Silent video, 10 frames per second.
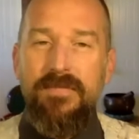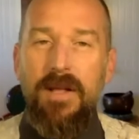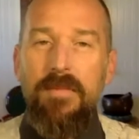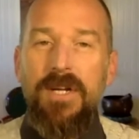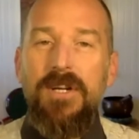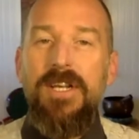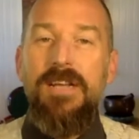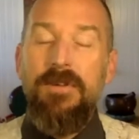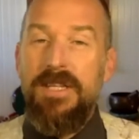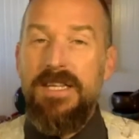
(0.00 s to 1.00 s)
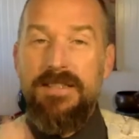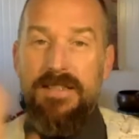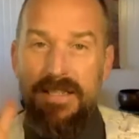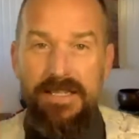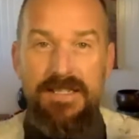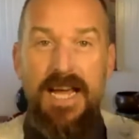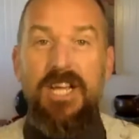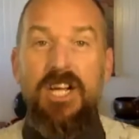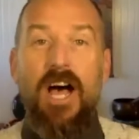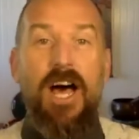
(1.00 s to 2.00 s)
But good, evil, these
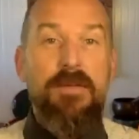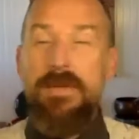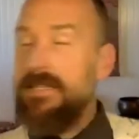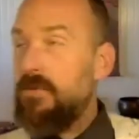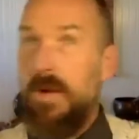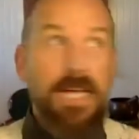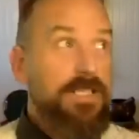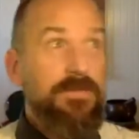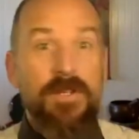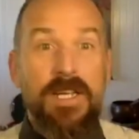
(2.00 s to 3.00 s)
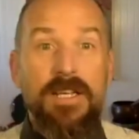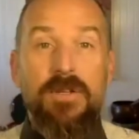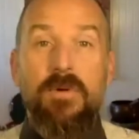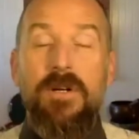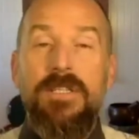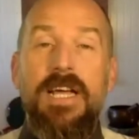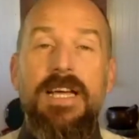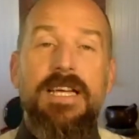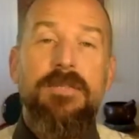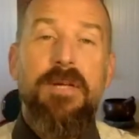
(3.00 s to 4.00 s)
dichotomous ways of looking at the world
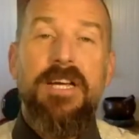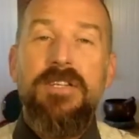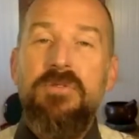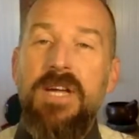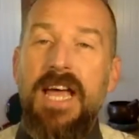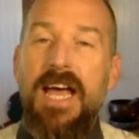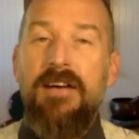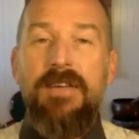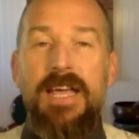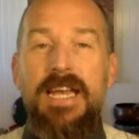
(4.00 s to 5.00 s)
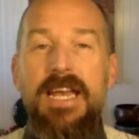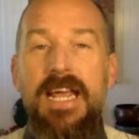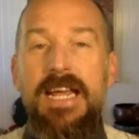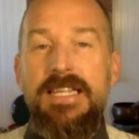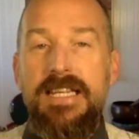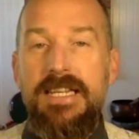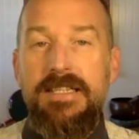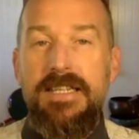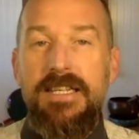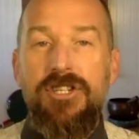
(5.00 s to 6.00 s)
is because we have an innate
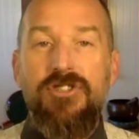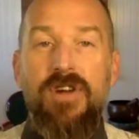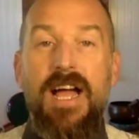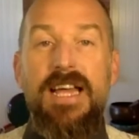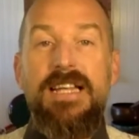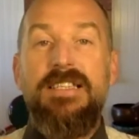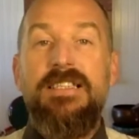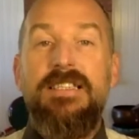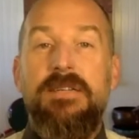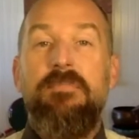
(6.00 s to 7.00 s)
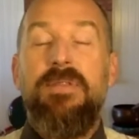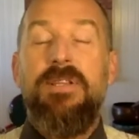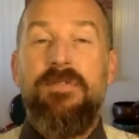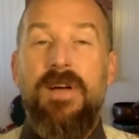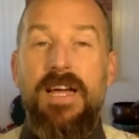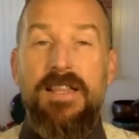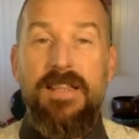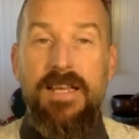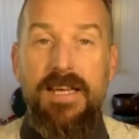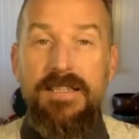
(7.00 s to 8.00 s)
tendency to try to simplify
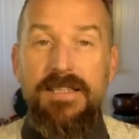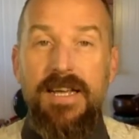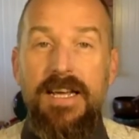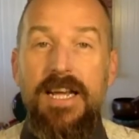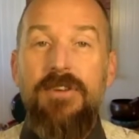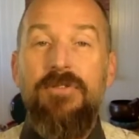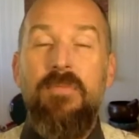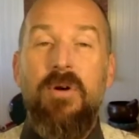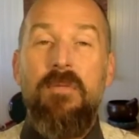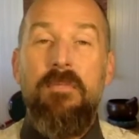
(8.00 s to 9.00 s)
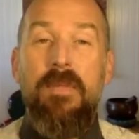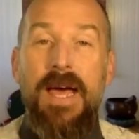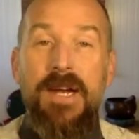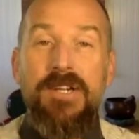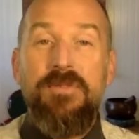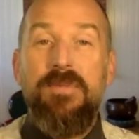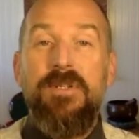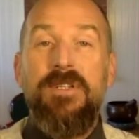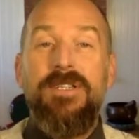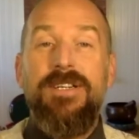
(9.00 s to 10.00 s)
things into a more
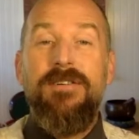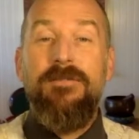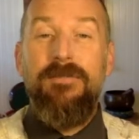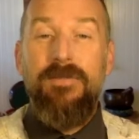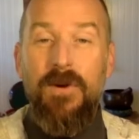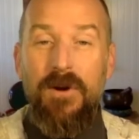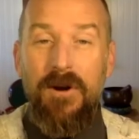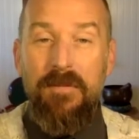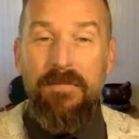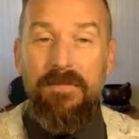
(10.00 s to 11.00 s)
manageable form.